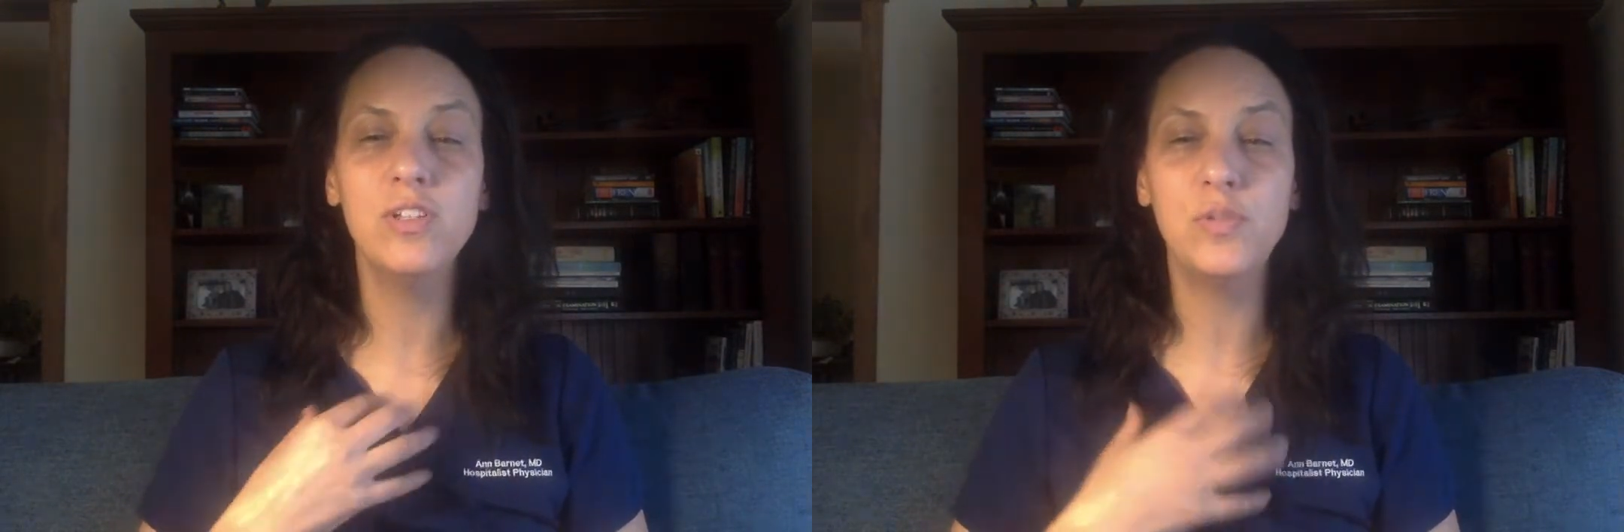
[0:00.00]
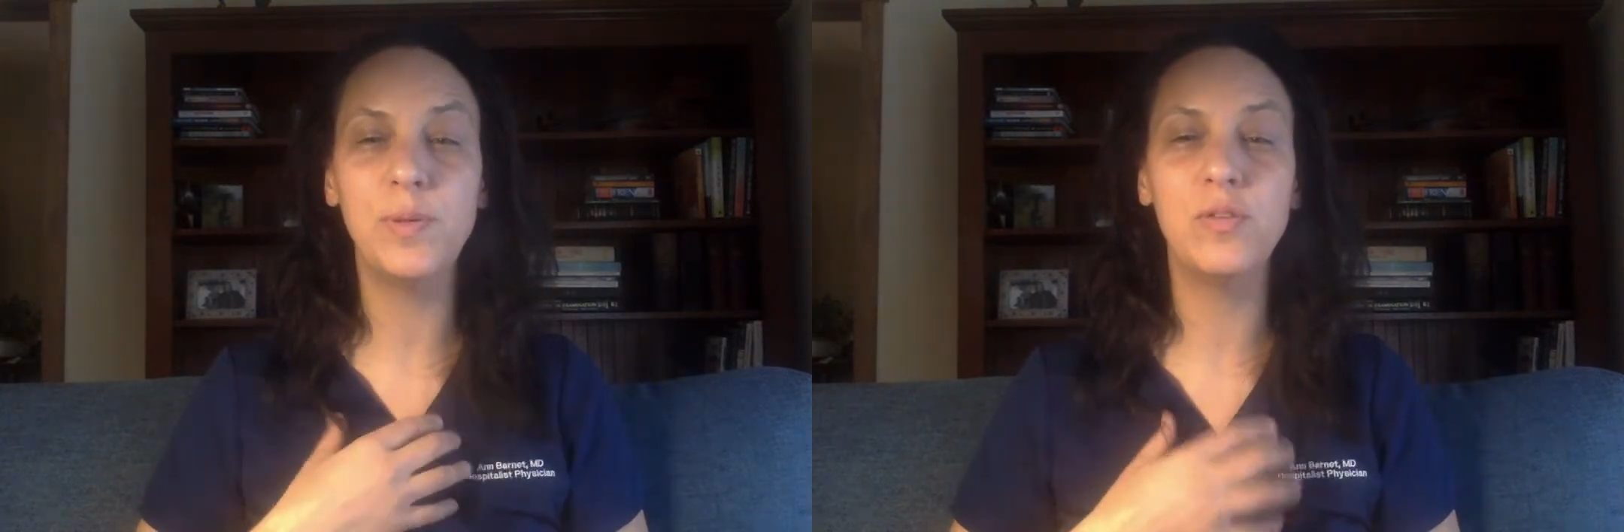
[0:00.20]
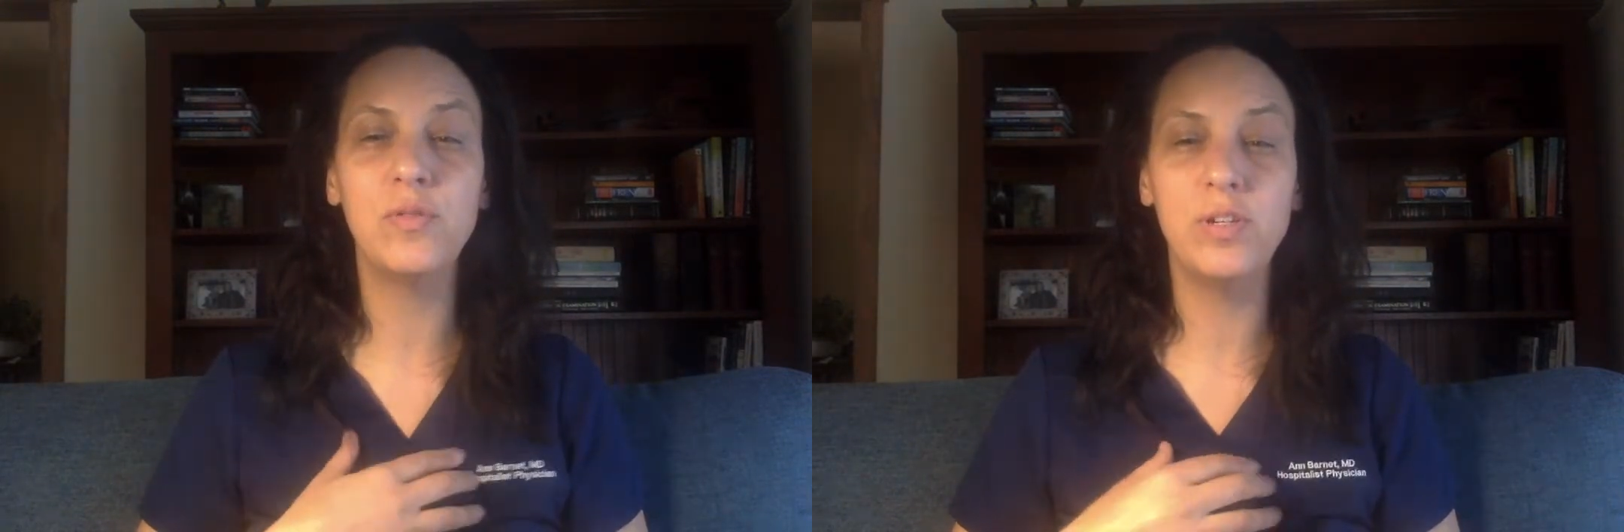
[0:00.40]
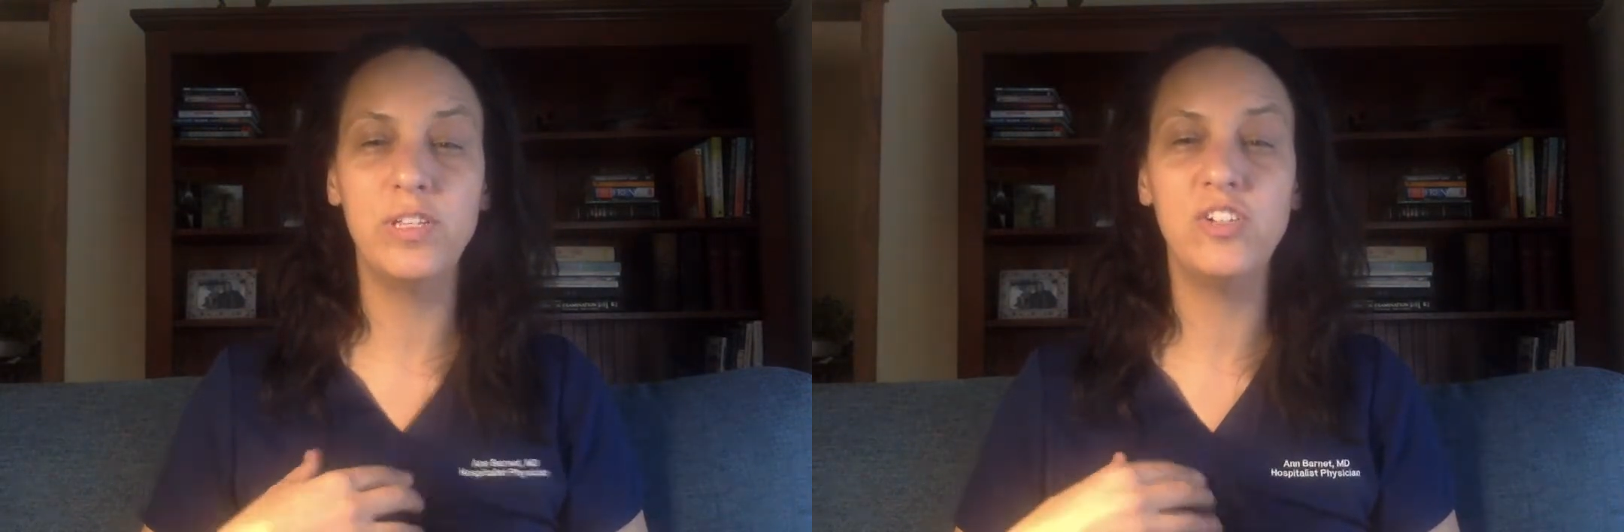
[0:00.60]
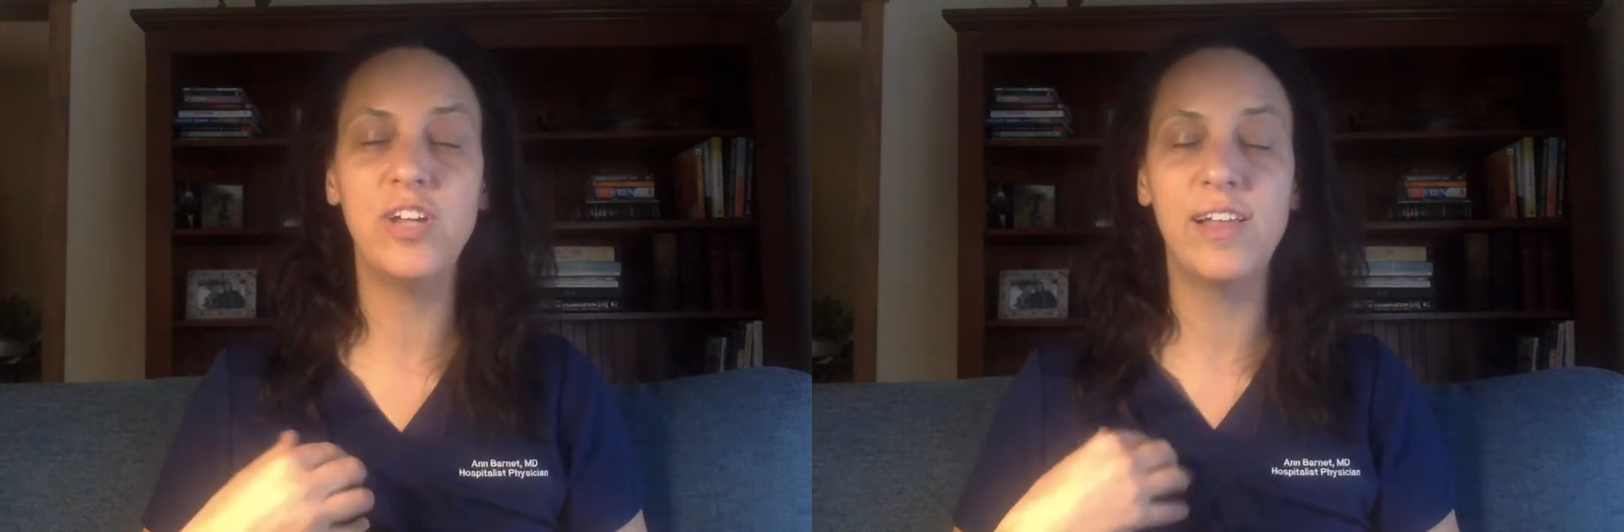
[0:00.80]
it's been
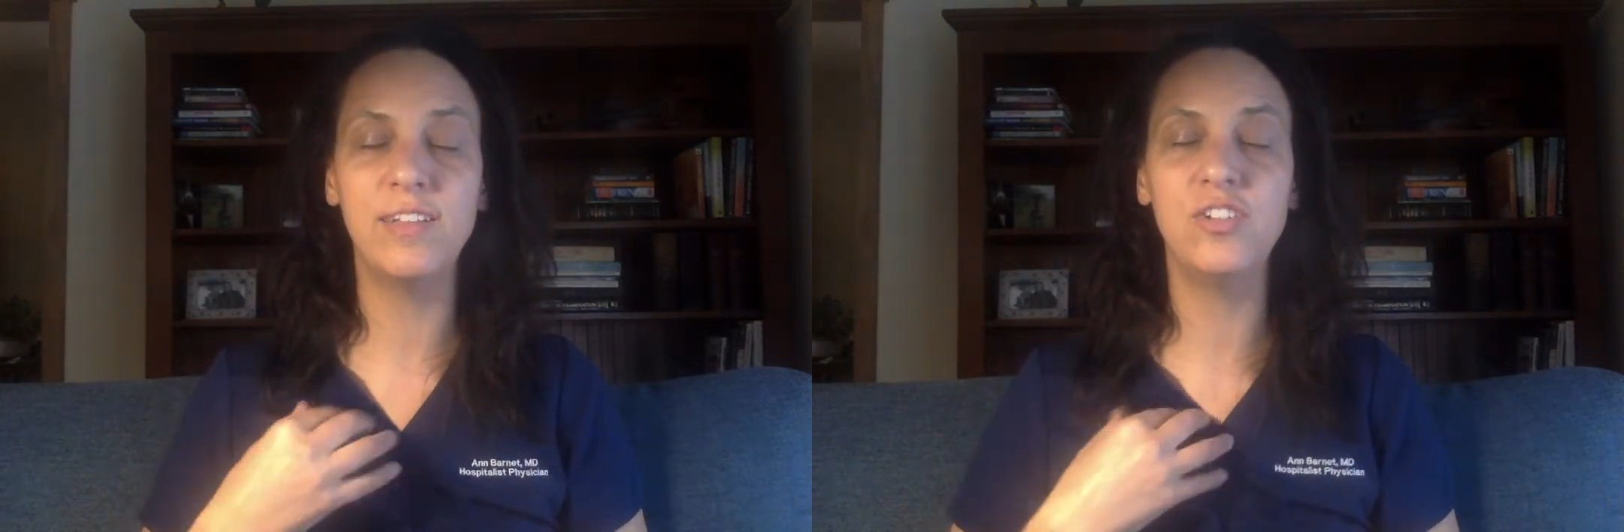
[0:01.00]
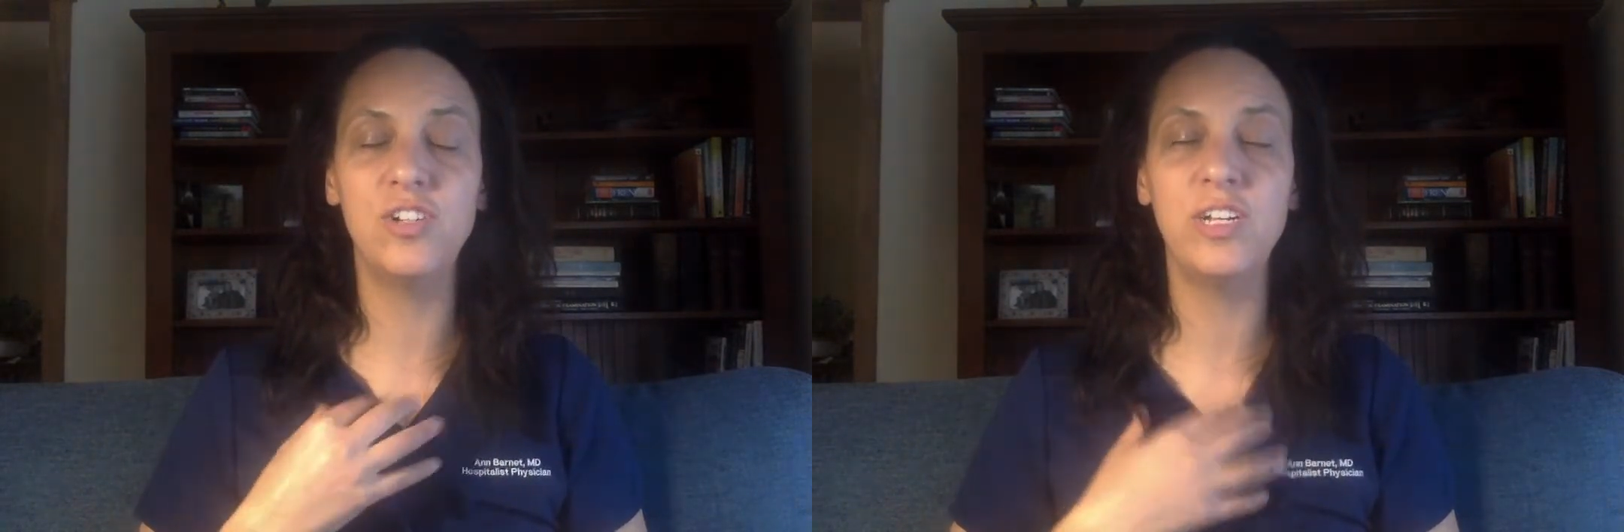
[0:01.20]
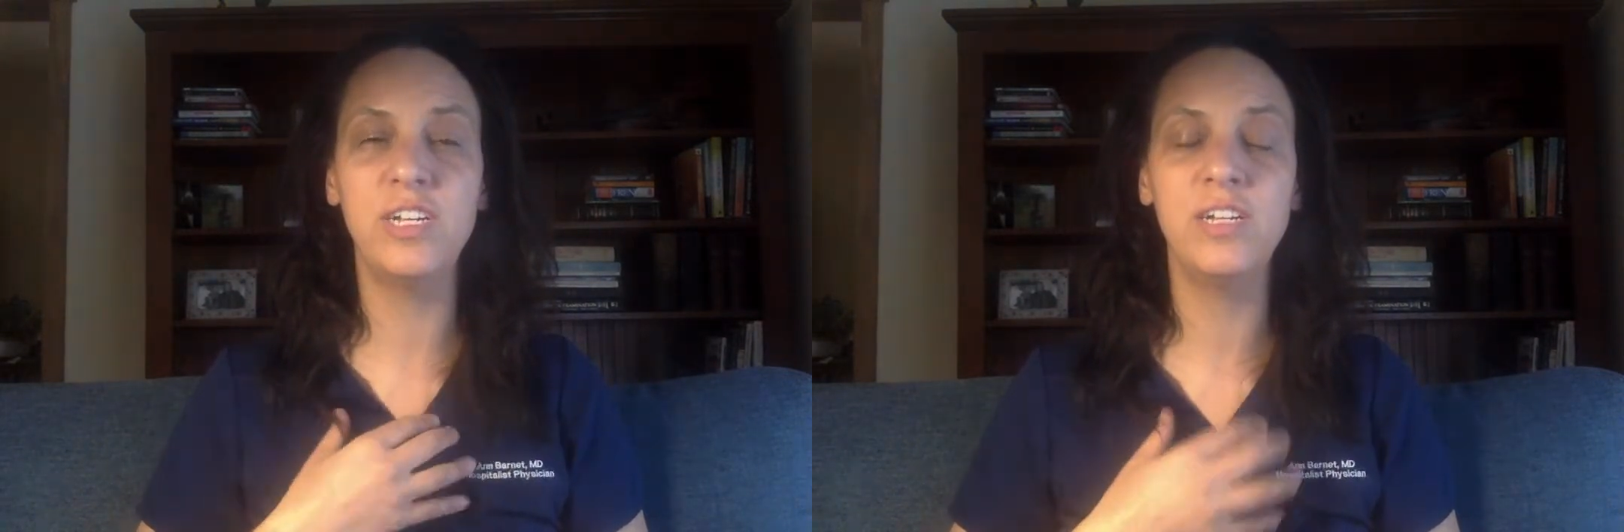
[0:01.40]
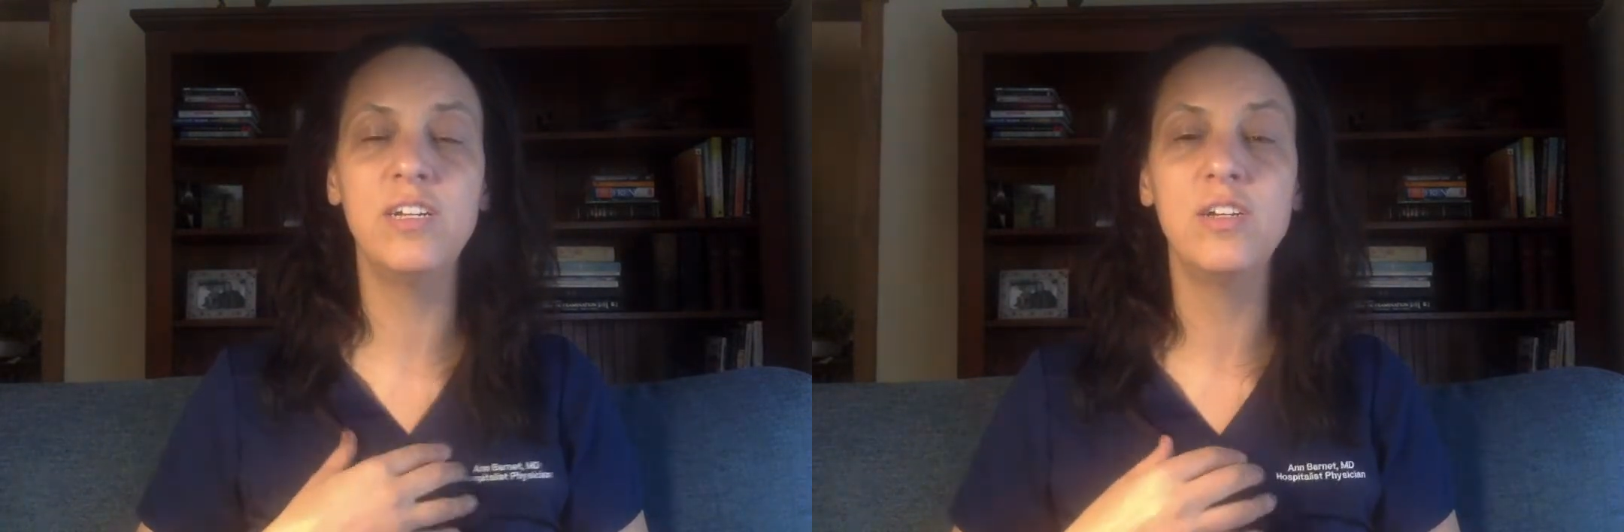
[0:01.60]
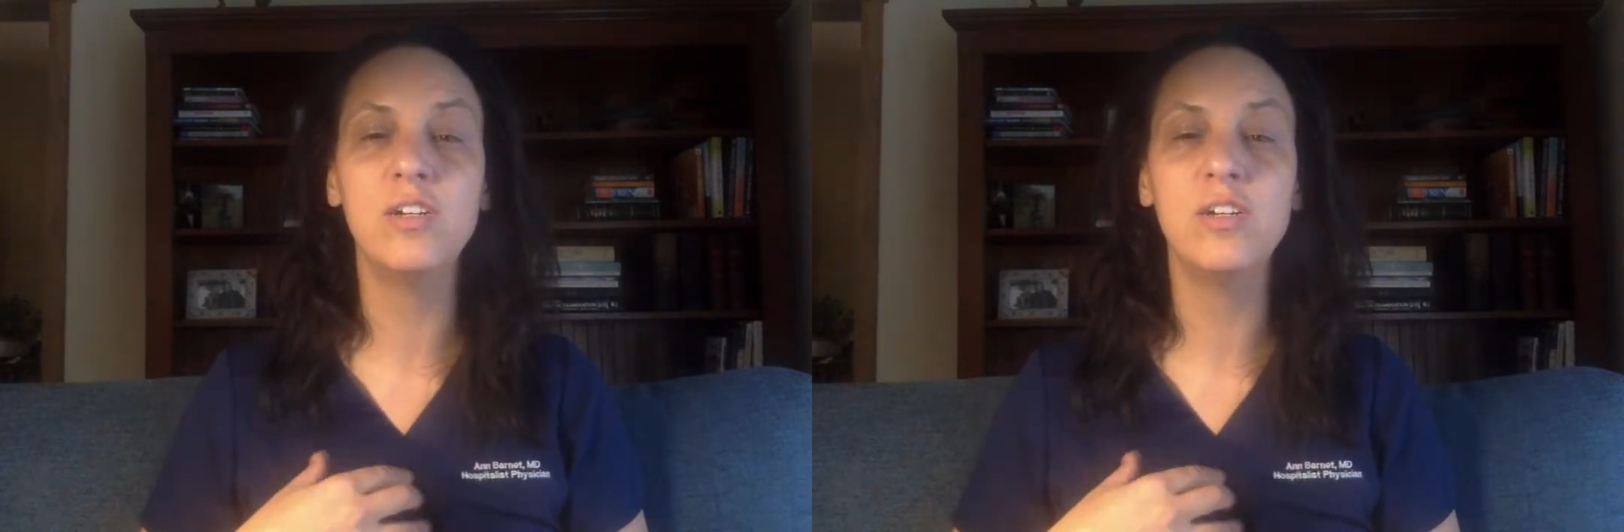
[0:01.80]
really challenging